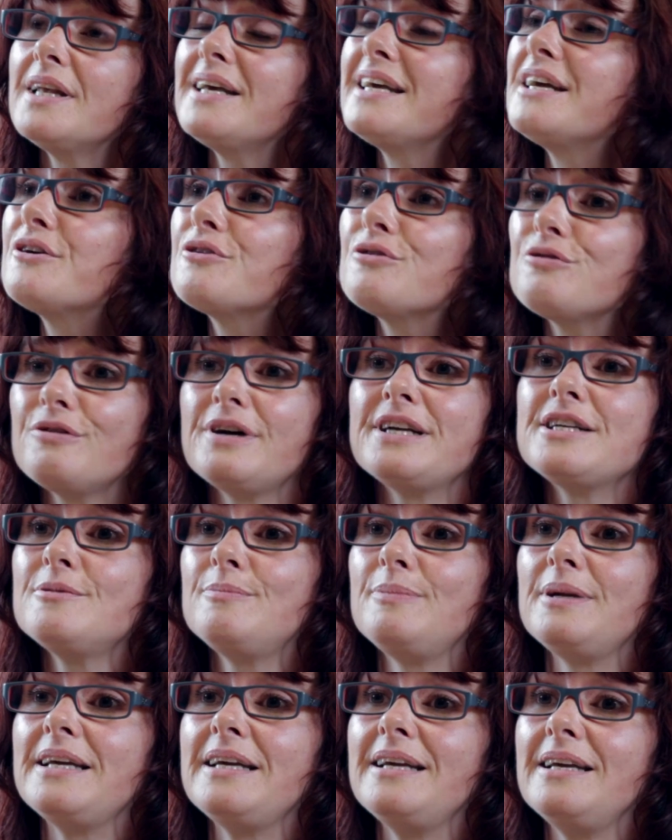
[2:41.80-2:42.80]

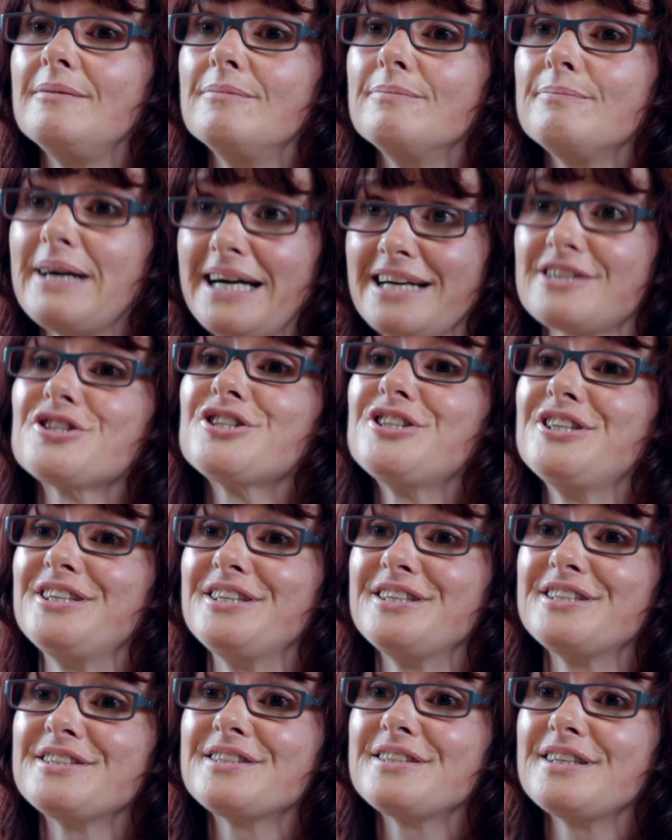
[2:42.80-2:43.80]
incredibly
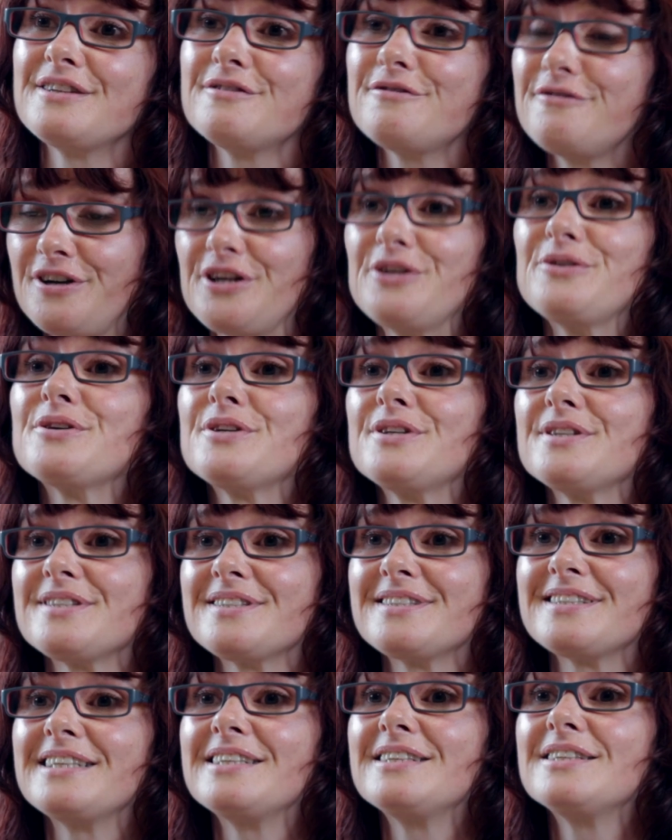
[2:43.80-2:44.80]
passionate and
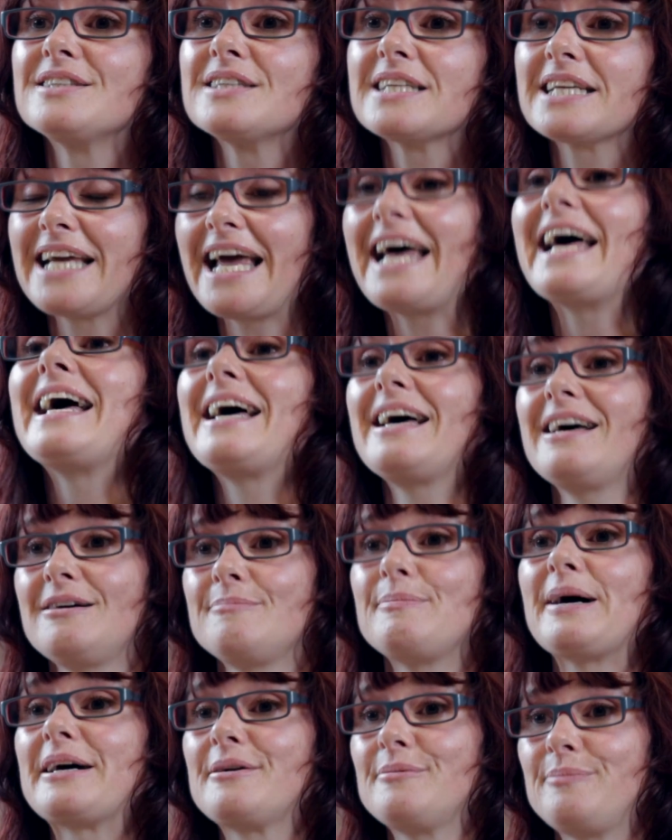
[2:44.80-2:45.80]
focused and care
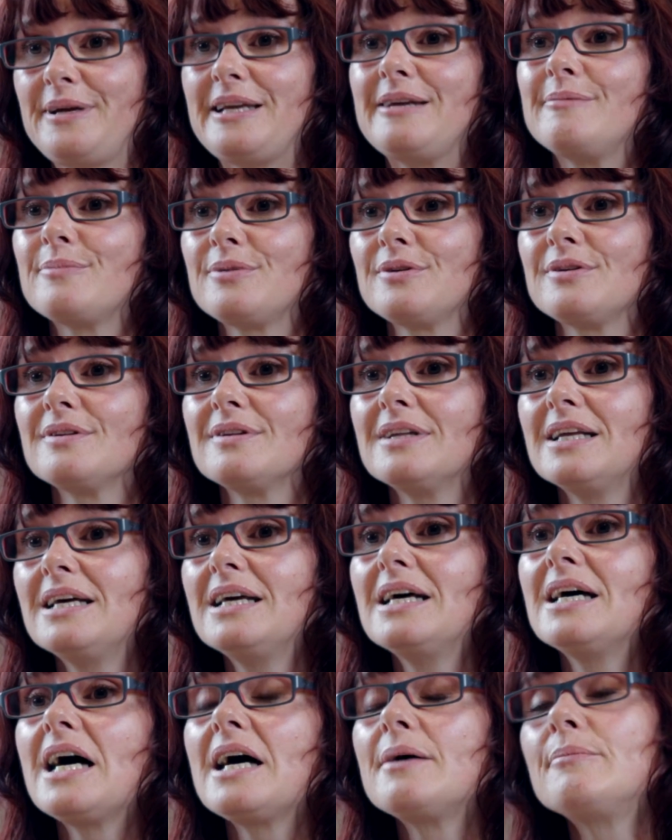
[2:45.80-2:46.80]
about people,
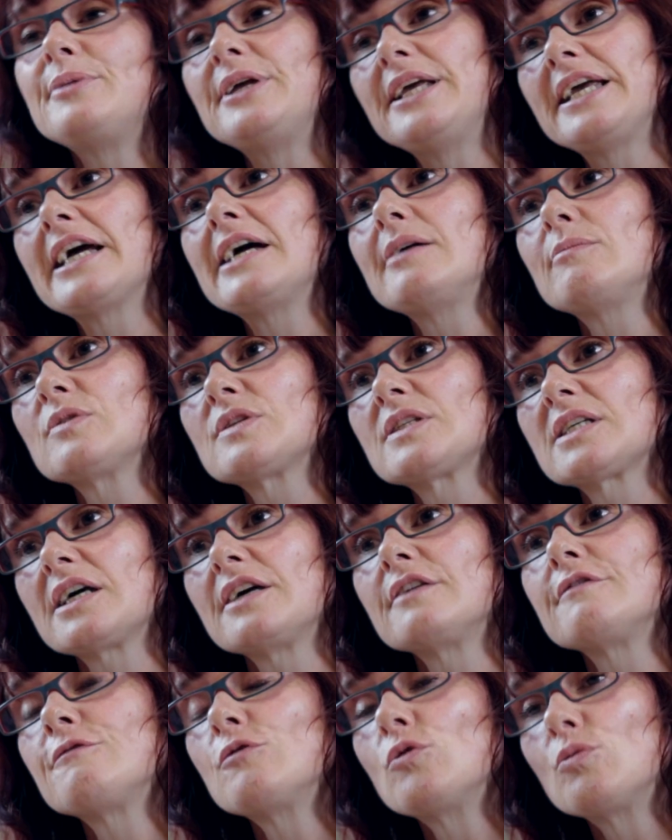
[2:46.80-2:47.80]
and being able to
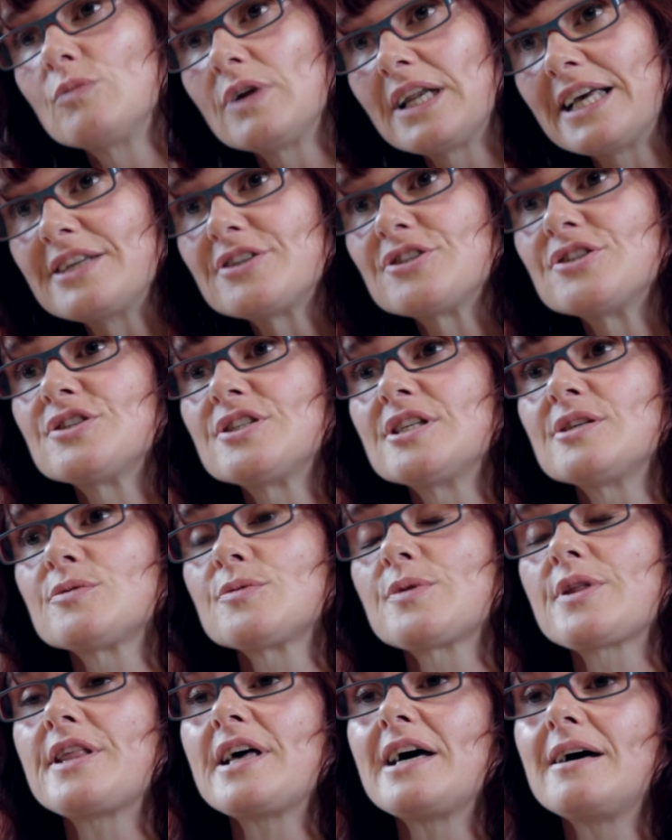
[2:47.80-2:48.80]
kind of form relationships
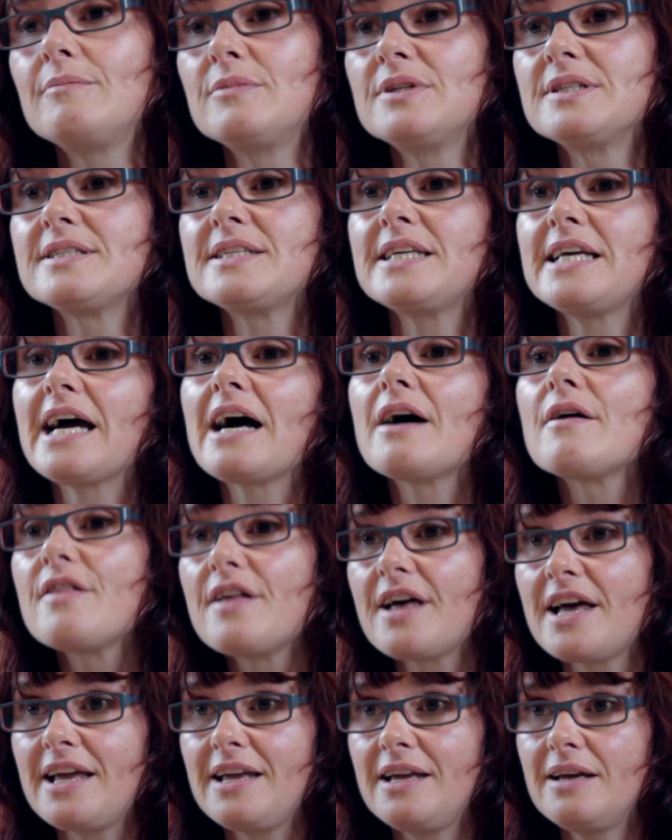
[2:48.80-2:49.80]
with them and see how
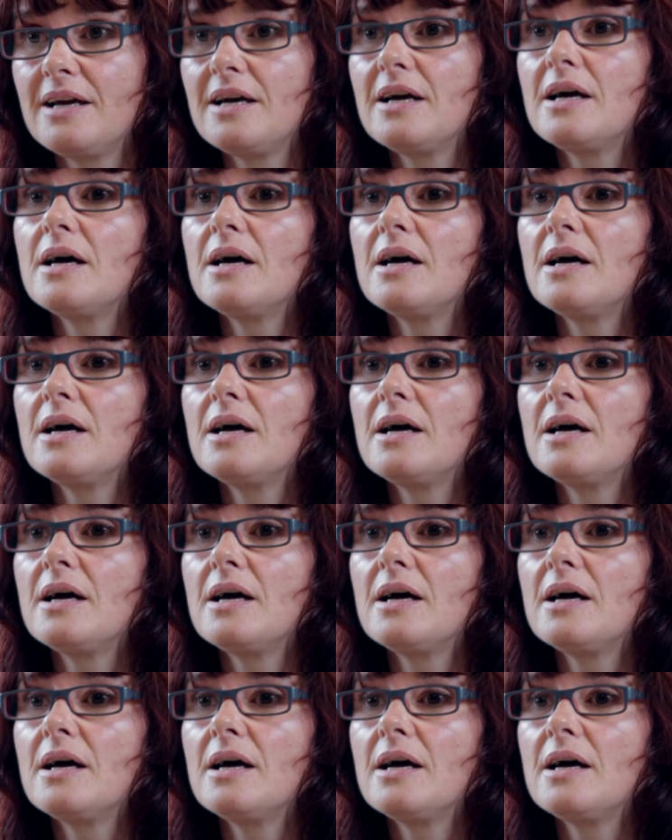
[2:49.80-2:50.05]
they